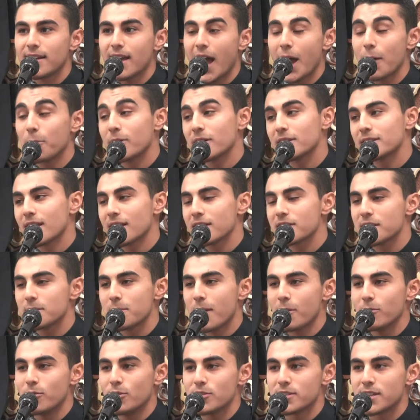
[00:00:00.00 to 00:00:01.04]
Amr tells
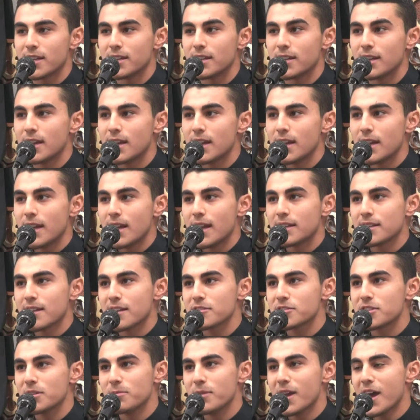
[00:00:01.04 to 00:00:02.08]
Imam al-Hussein, he
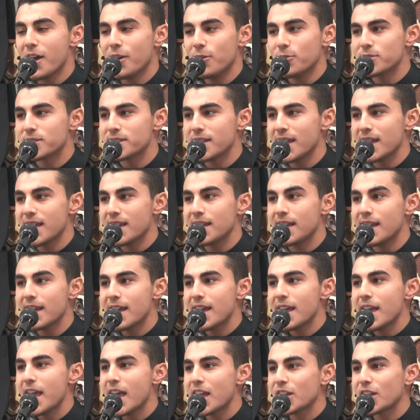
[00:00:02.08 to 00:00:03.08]
tells him, Ya Hussein,